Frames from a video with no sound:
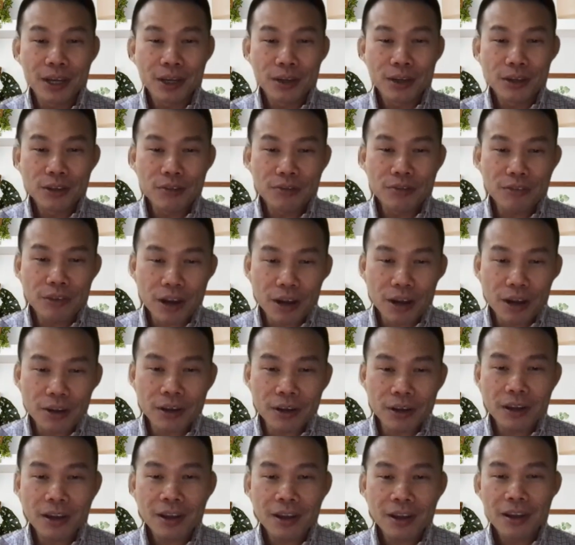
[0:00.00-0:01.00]
you
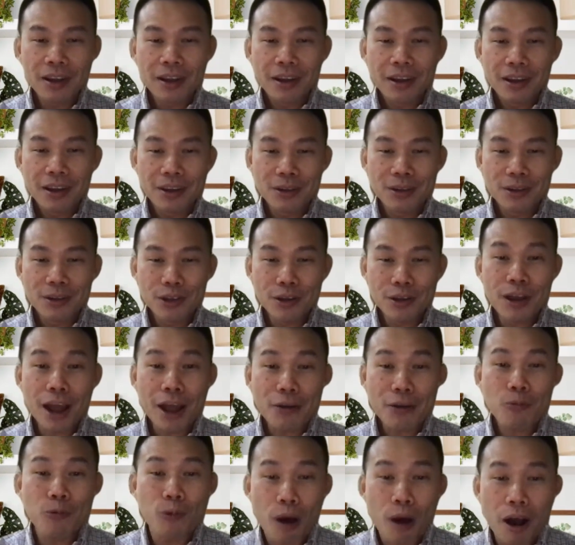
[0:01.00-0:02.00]
gotta
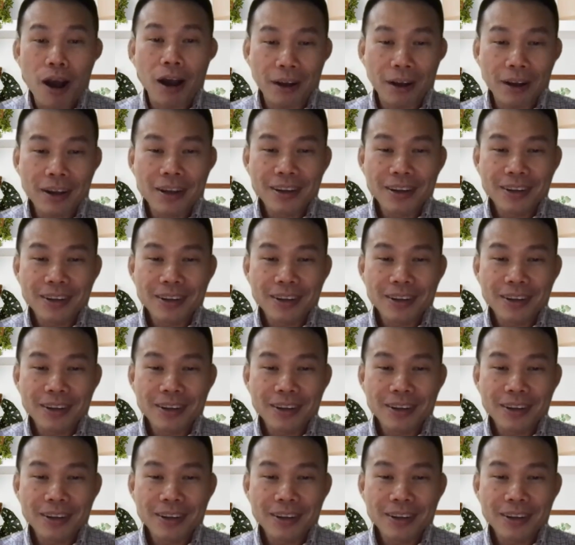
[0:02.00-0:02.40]
walk.